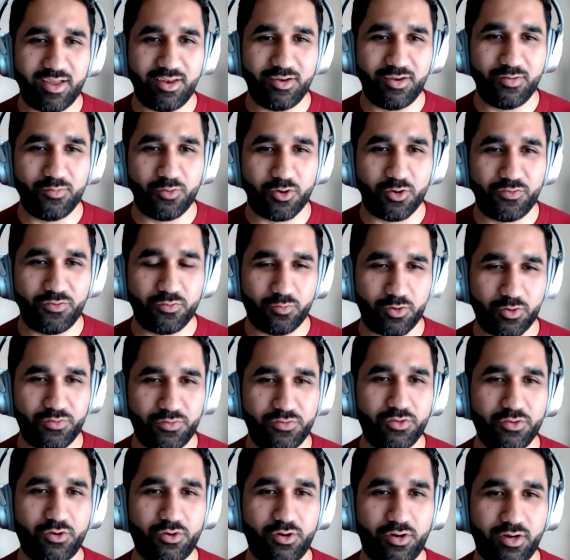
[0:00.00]
and what's
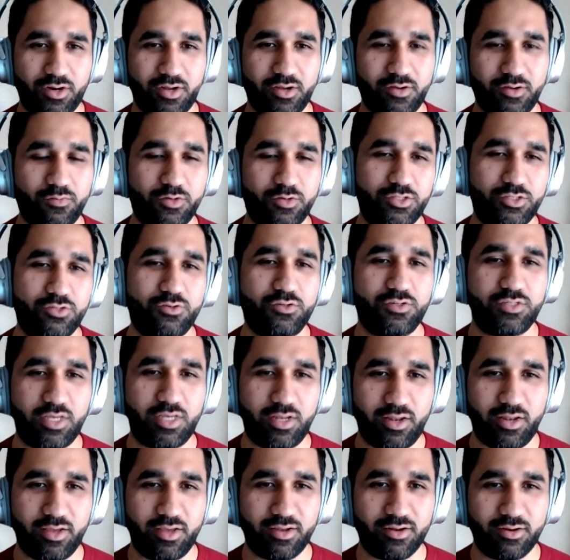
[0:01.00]
what's your what's your
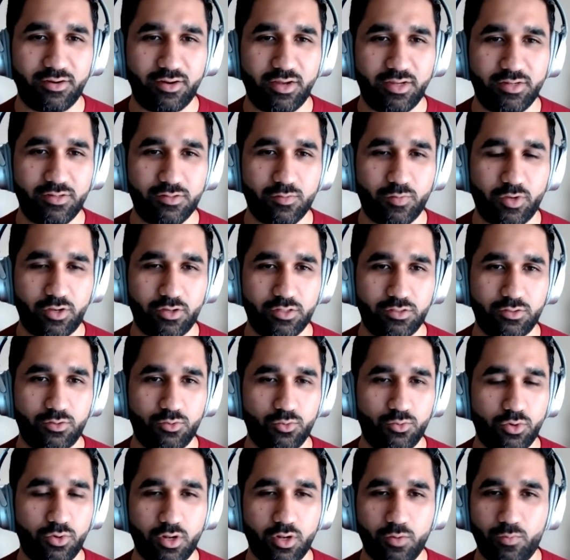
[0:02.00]
ceiling right so because
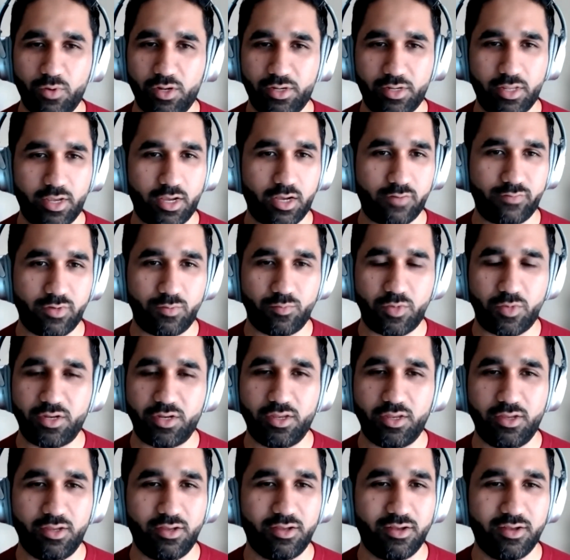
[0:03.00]
google will take away
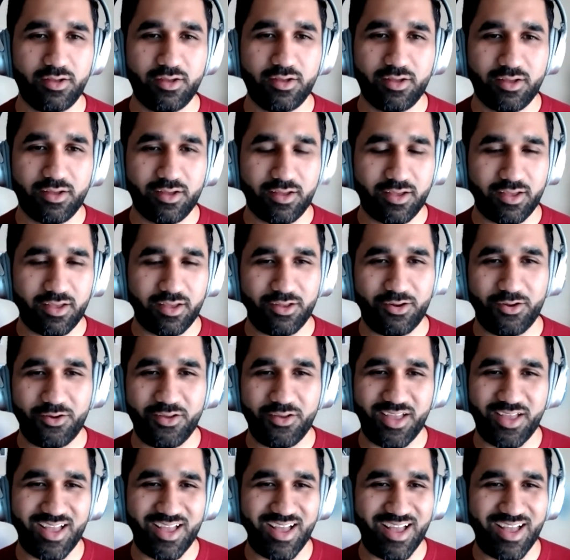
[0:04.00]
money you know